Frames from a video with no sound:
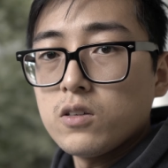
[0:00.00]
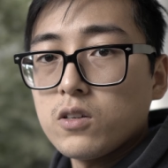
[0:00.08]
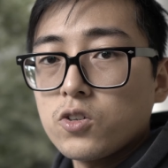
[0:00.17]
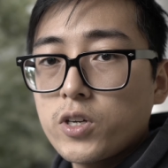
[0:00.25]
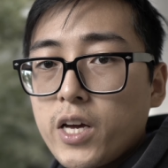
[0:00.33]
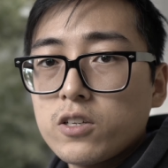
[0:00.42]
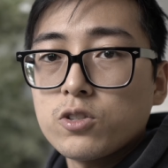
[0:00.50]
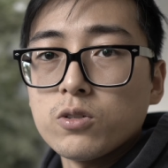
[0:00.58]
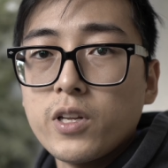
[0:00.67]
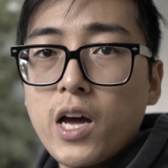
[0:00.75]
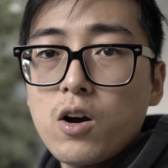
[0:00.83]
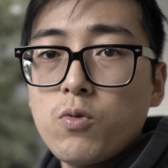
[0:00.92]
Okay, so
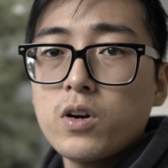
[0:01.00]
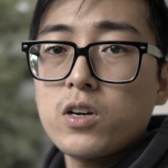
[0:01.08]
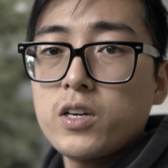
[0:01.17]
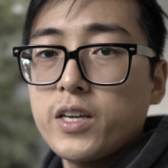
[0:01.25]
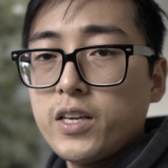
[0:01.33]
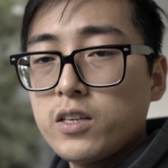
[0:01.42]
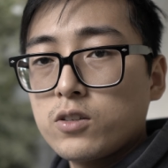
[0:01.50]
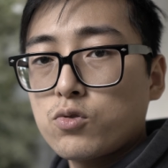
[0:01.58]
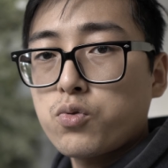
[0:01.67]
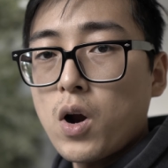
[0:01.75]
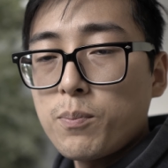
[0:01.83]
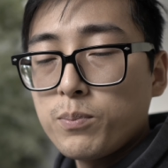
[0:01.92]
now we're in
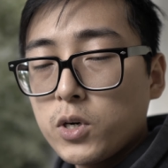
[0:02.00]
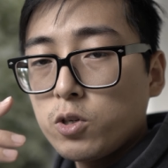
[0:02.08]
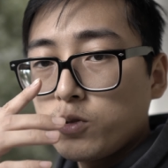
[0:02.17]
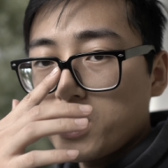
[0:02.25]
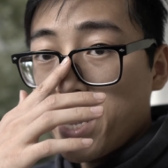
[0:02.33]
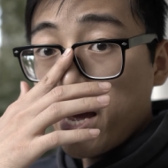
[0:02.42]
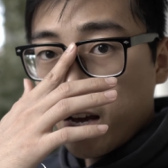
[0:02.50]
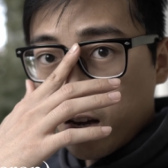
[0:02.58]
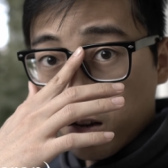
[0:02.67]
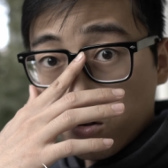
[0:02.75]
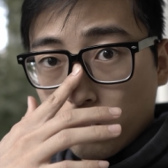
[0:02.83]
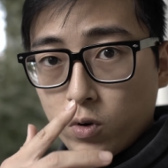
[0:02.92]
crop mode
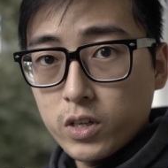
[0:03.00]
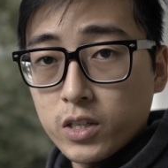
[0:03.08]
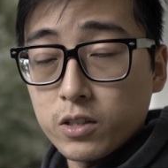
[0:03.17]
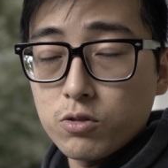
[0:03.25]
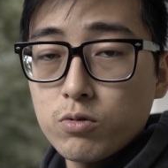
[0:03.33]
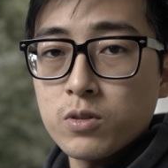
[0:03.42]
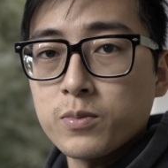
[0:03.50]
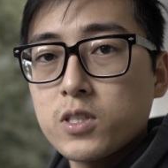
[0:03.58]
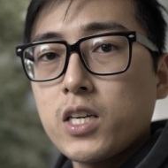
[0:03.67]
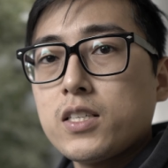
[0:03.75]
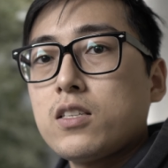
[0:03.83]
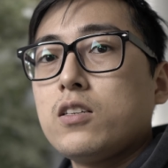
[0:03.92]
and we're gonna do some
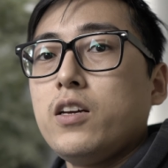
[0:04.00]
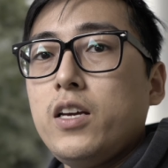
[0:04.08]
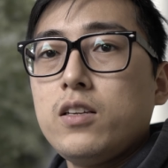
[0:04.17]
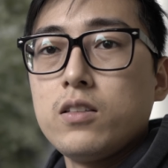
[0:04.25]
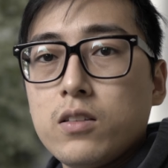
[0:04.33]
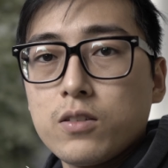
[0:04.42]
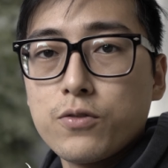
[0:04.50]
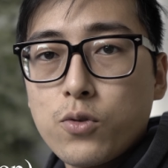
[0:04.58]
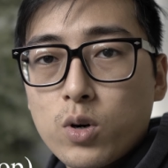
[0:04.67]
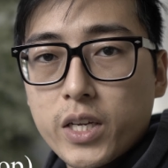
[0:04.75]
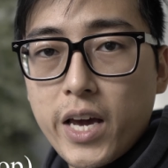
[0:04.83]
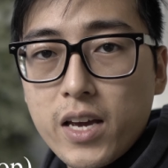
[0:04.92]
testing in
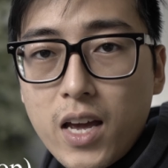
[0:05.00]
4K.